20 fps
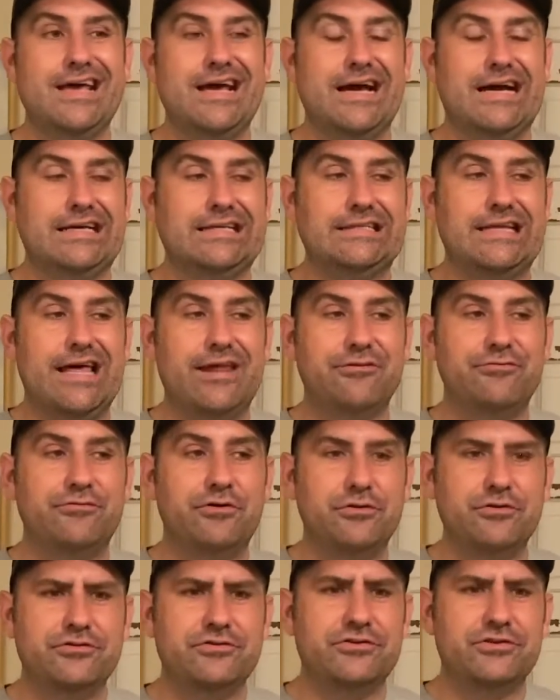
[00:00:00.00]
A lot of
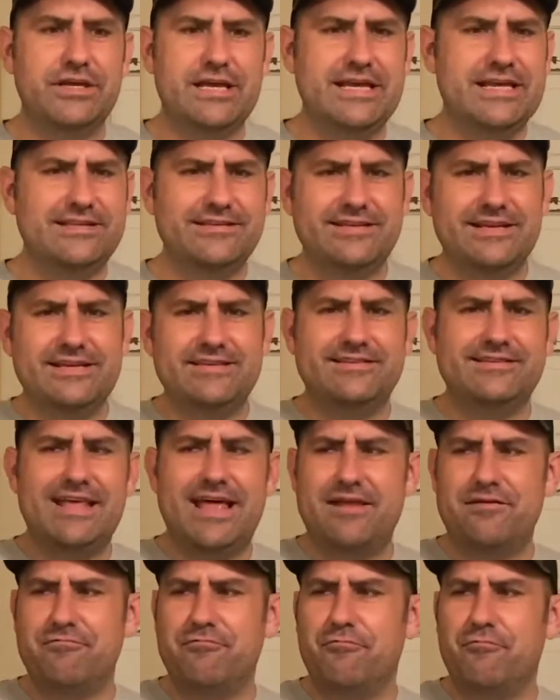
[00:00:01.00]
folks, it's
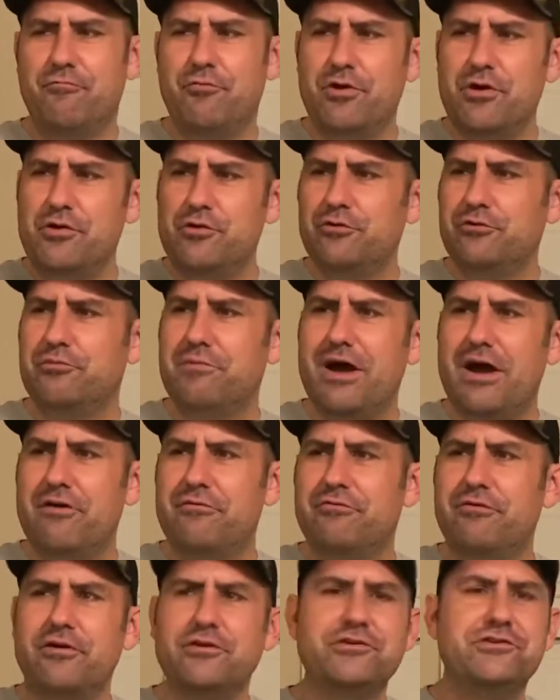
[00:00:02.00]
that one of those
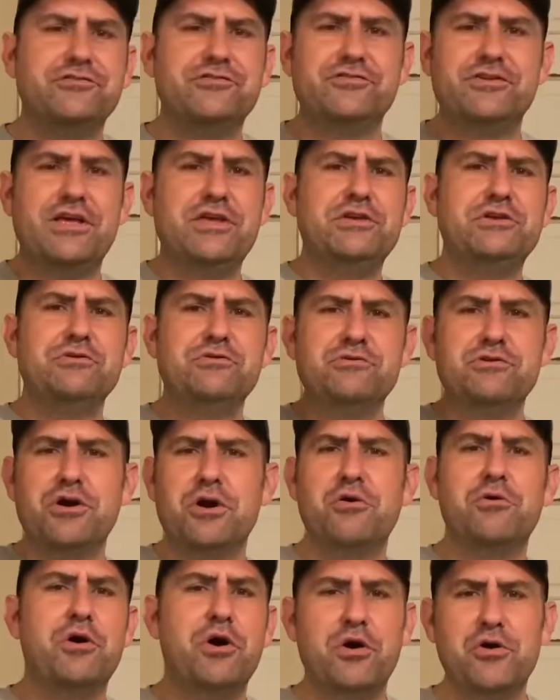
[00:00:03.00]
malfunctions that you
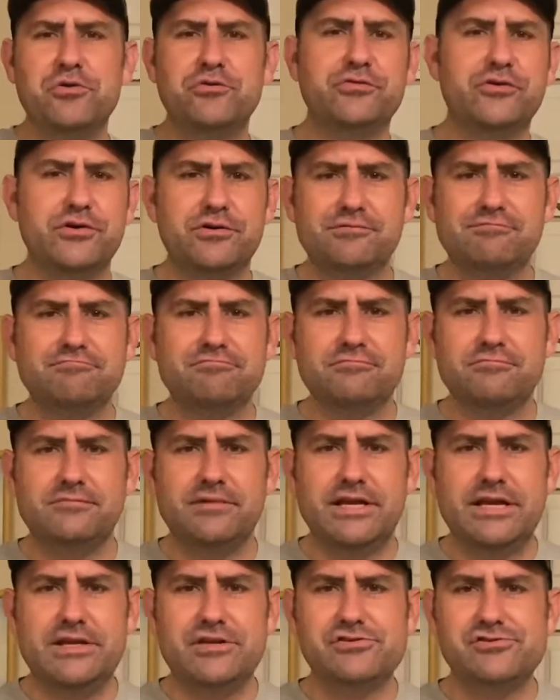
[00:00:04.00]
go over
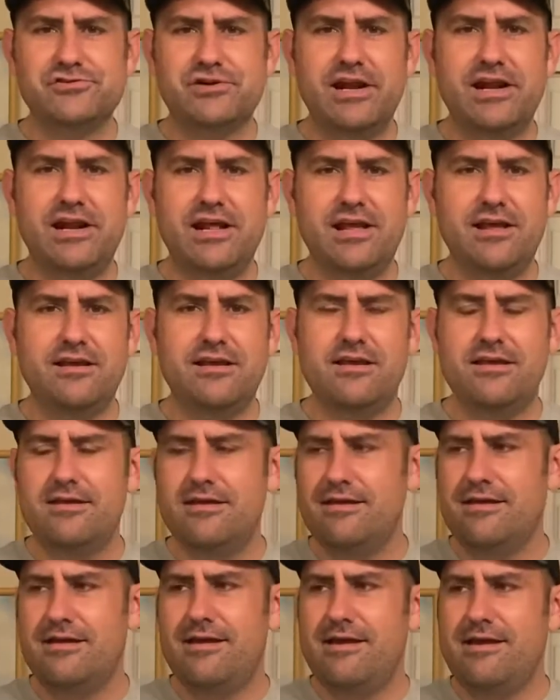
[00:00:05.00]
in training
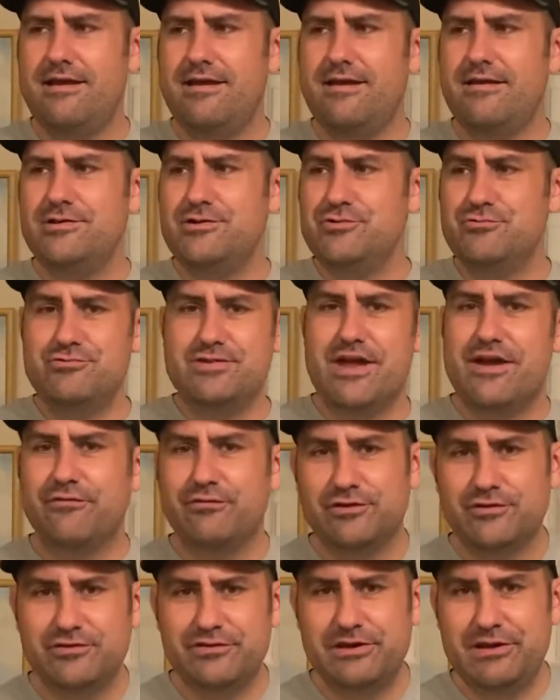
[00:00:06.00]
and you never
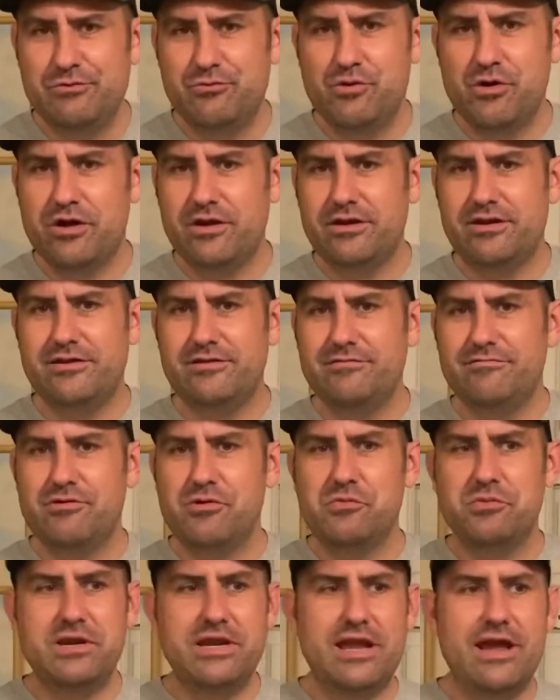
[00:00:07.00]
see one, and
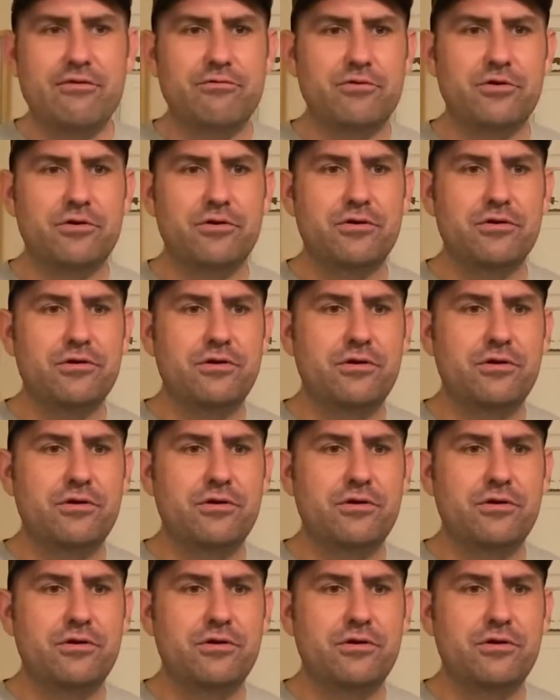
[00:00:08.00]
nobody ever